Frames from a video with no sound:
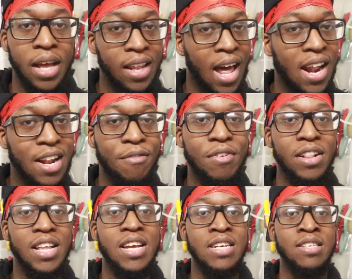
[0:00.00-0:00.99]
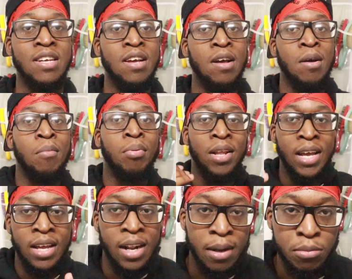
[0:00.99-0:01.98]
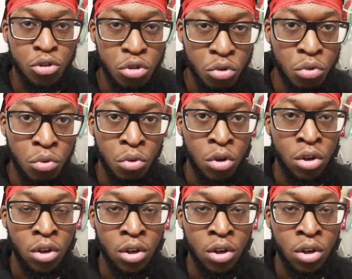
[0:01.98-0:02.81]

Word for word: A lot of different things played up to,